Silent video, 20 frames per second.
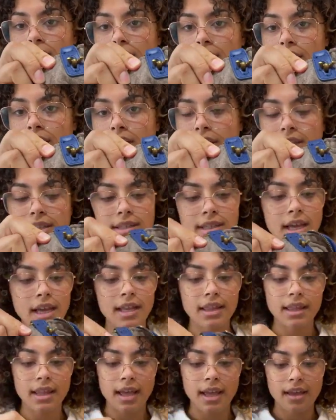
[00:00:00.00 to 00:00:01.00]
you can
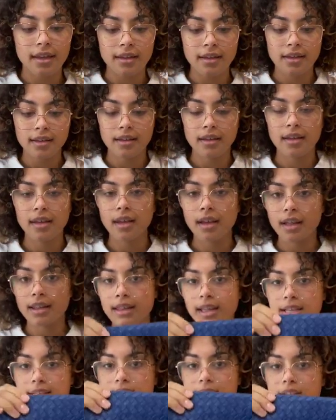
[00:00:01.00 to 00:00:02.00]
turn that and
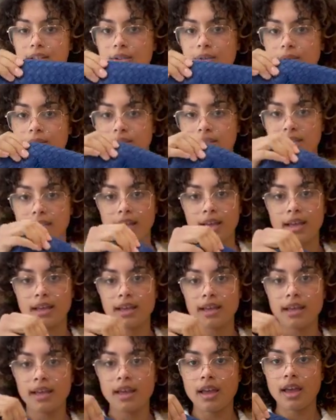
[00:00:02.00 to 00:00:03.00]
that secures that.
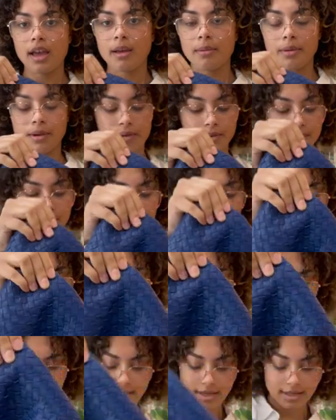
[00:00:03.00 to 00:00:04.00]
And I'll do the other
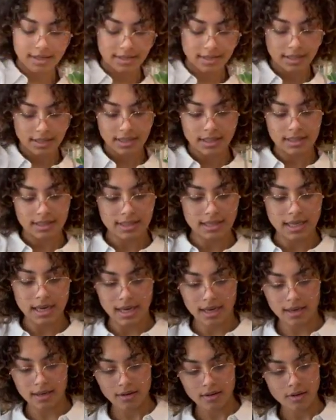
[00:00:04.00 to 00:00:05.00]
side so you can
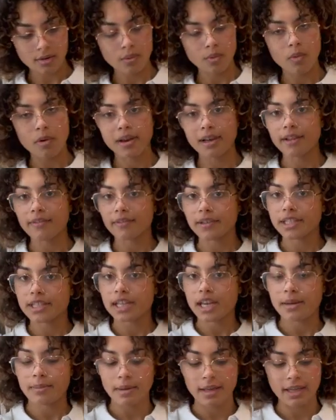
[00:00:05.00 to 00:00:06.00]
see what a lovely
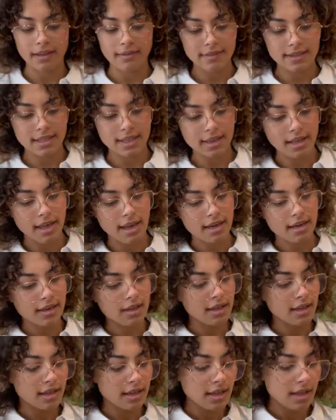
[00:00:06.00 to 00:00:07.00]
shape it gives it then.
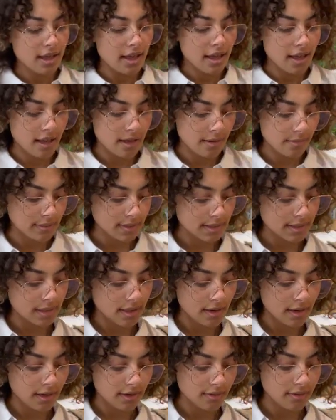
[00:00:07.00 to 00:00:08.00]

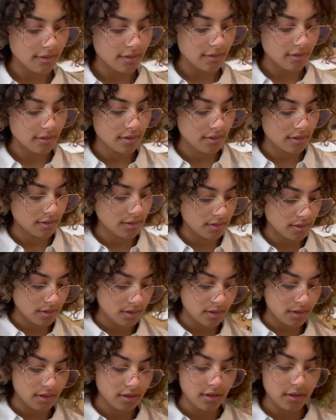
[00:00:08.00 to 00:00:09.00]
So
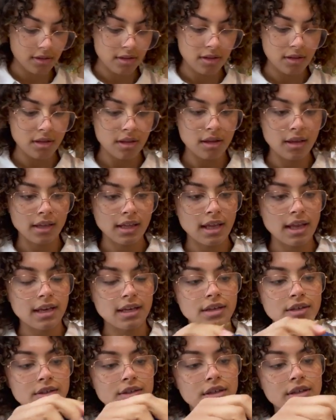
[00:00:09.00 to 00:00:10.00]
again,
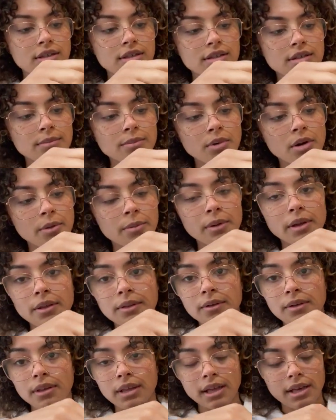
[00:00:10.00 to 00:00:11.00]
you just pop it
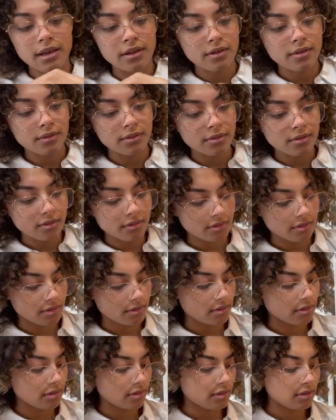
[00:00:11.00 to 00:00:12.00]
through that little
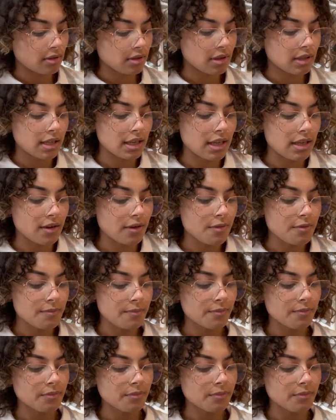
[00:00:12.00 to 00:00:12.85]
keyhole